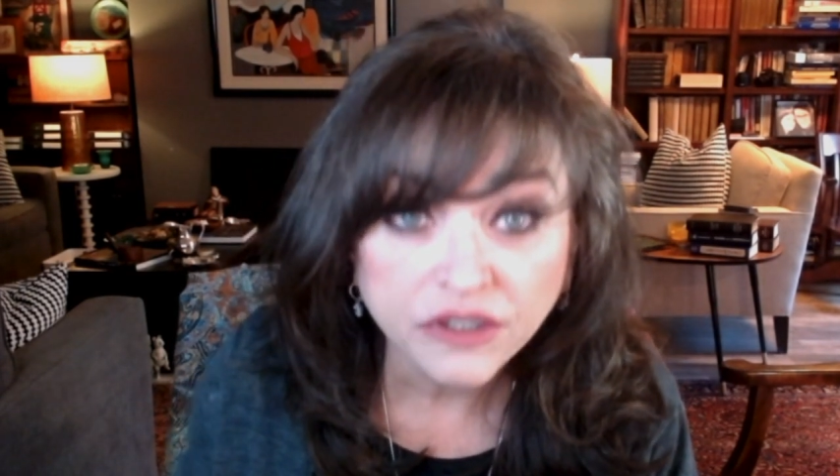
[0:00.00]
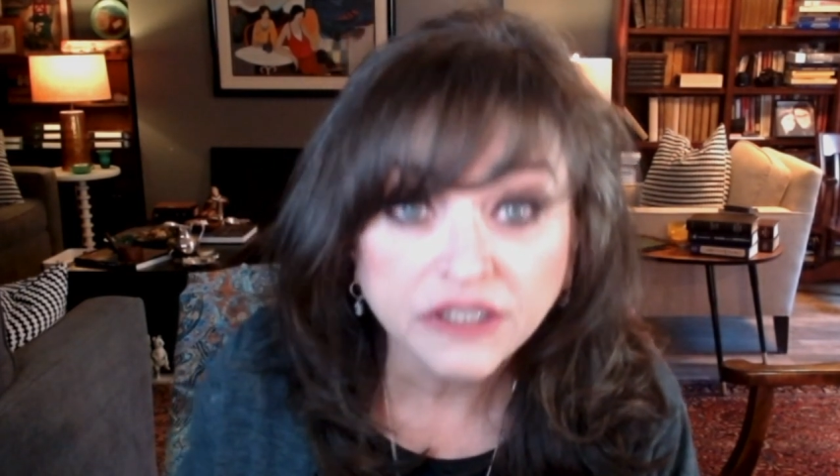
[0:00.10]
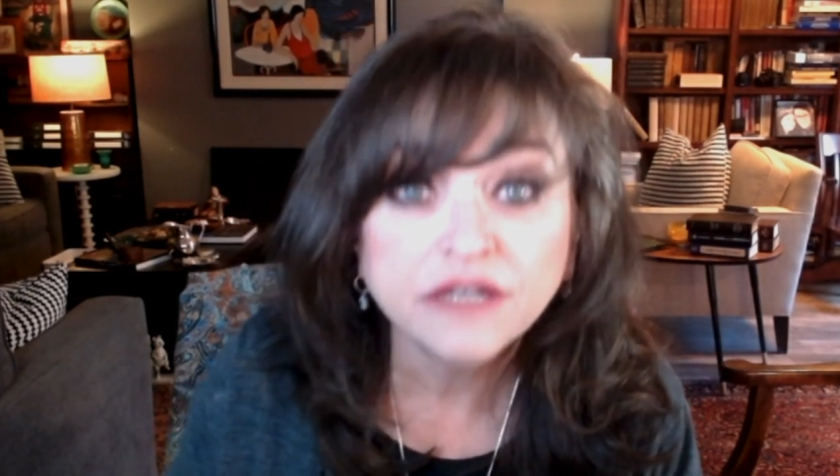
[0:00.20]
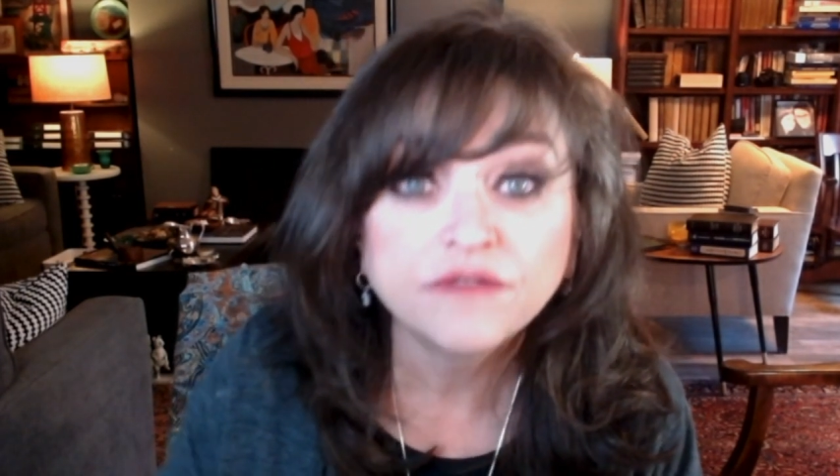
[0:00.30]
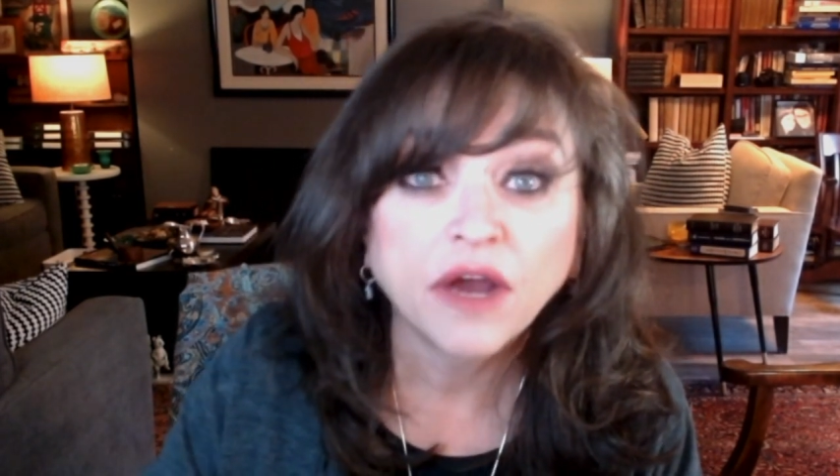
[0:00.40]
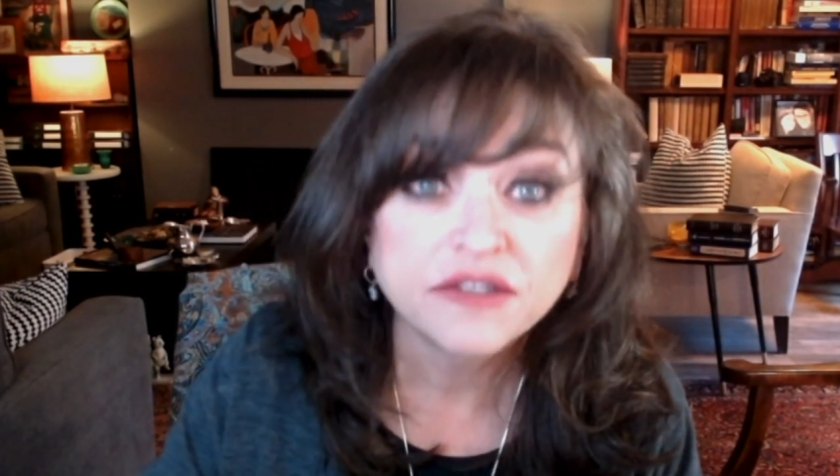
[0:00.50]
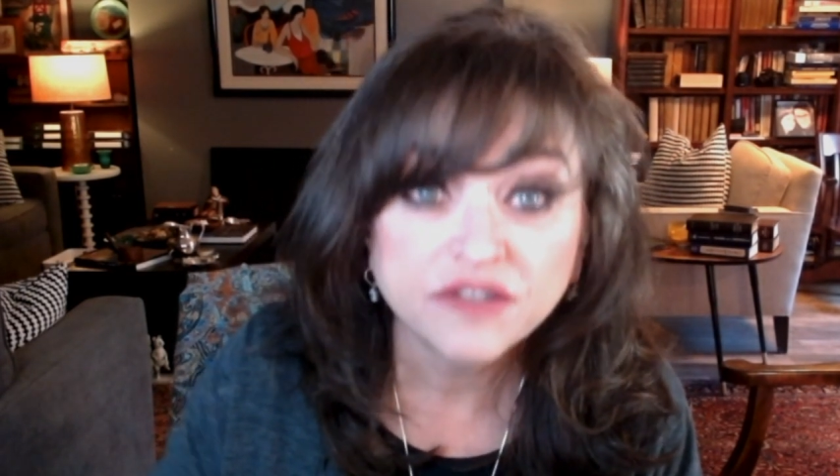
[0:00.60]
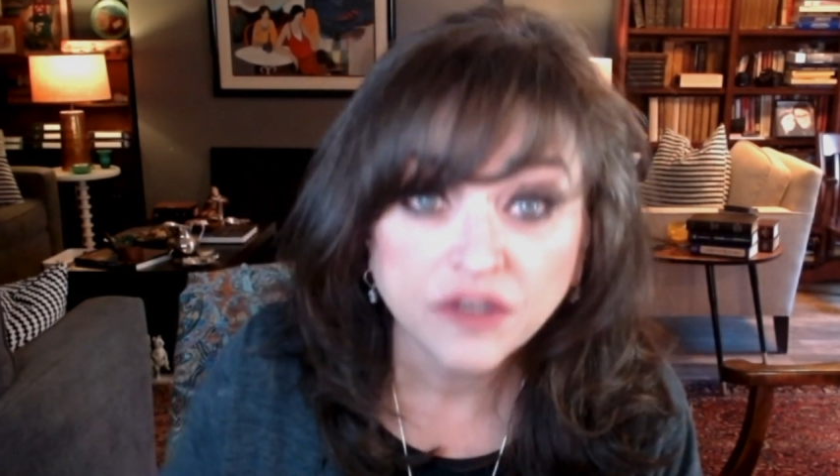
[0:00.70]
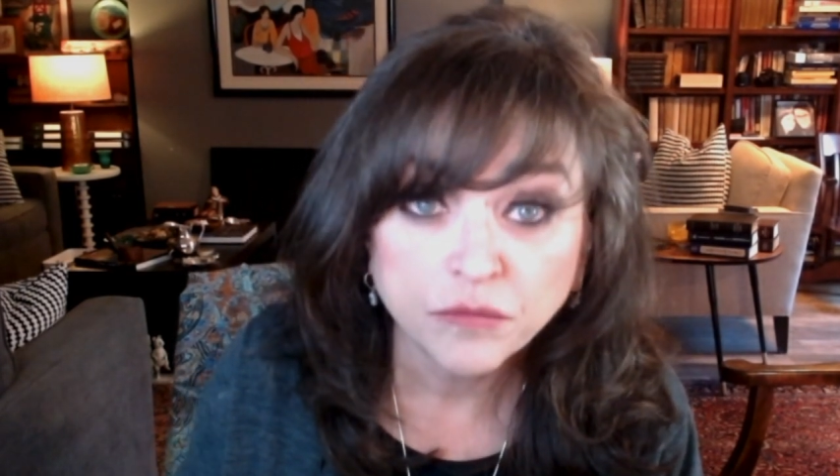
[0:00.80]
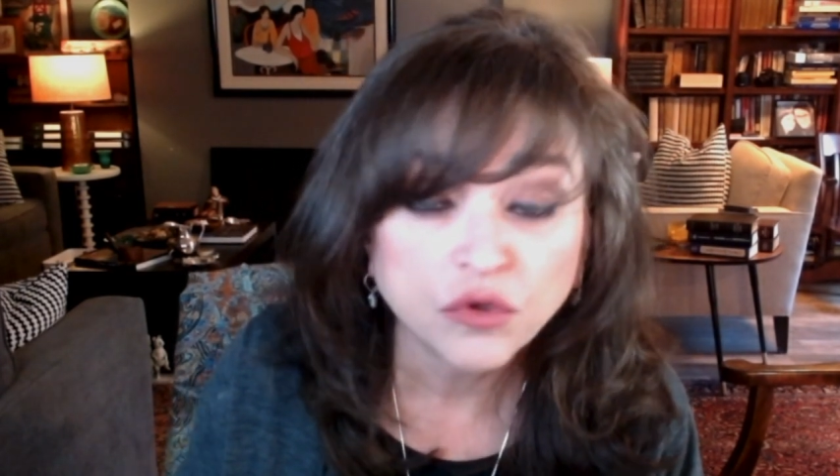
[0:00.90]
Levites
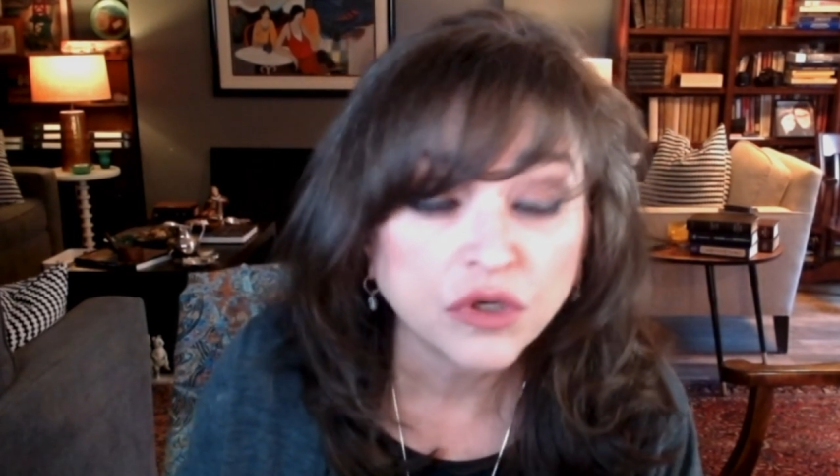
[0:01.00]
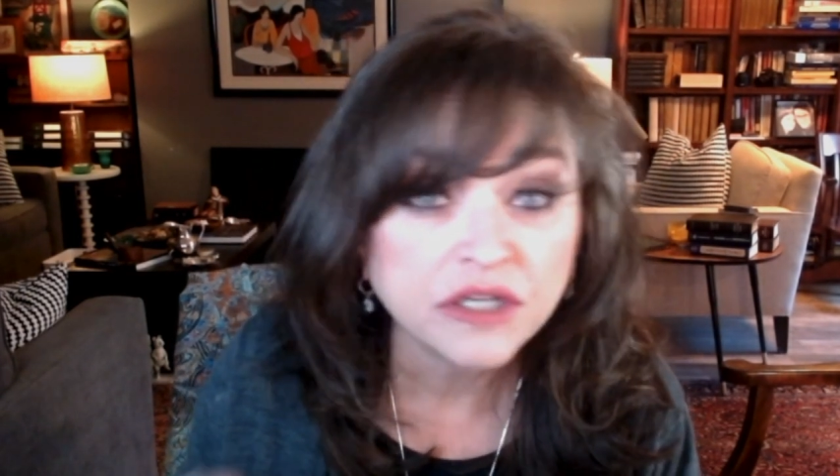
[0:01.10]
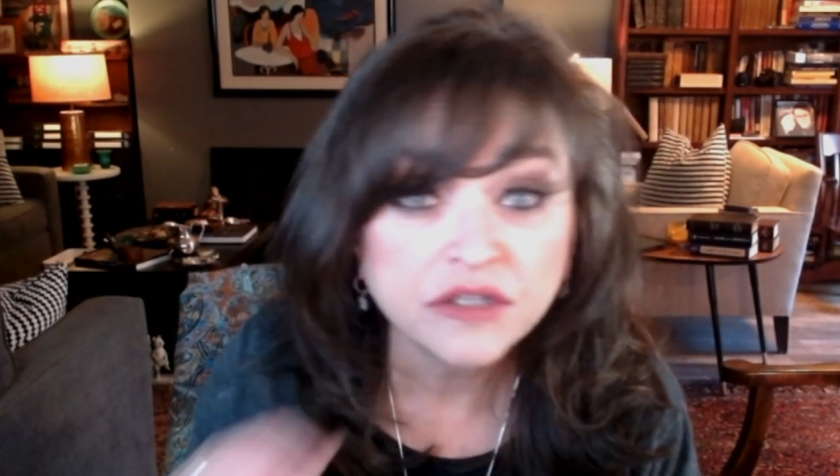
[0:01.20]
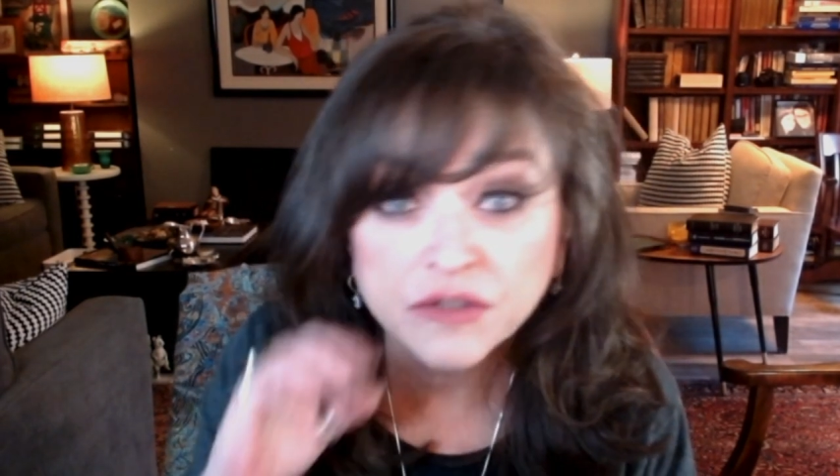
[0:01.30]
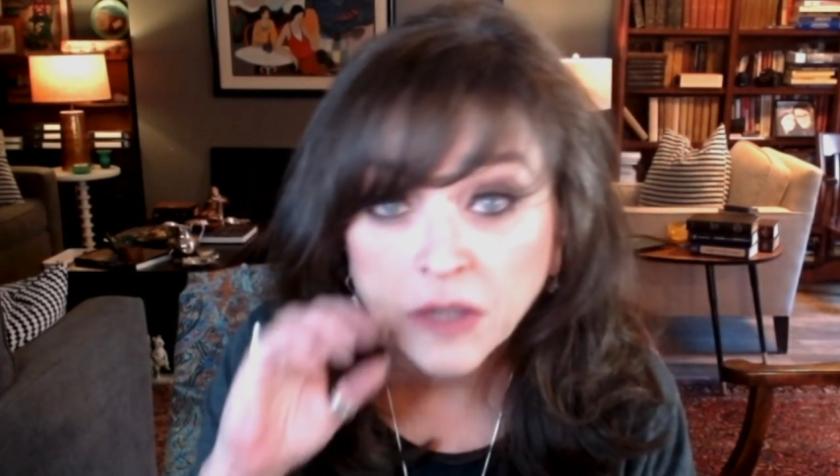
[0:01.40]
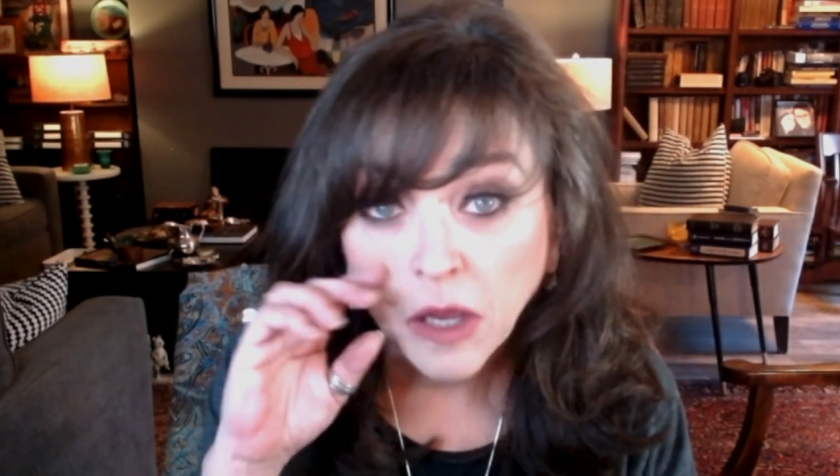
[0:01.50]
and priests